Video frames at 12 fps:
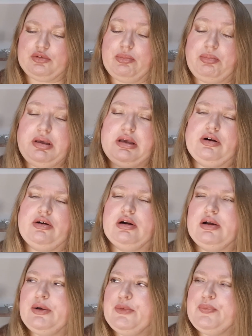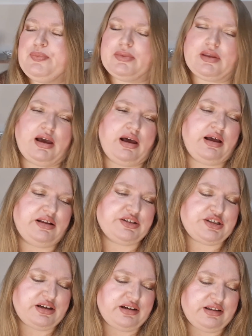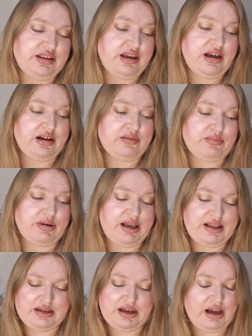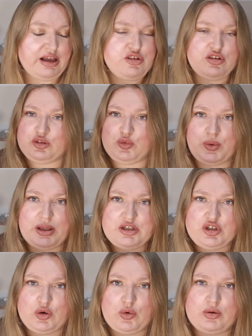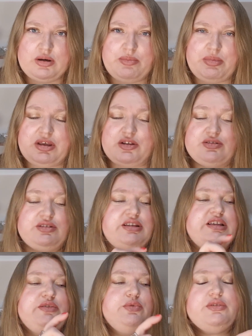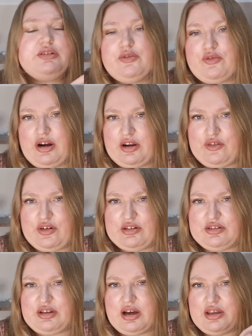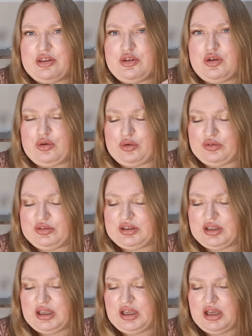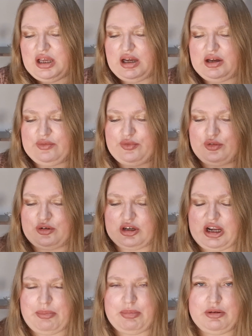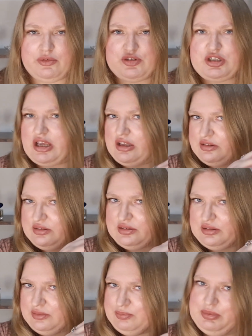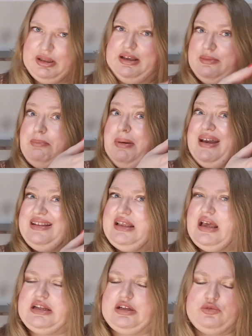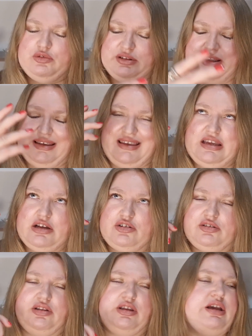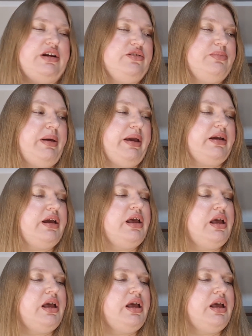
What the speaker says: the beer?" And yeah, and I just went on because this was the fragrance I used for a couple of days. Like back then, it was like years and years back.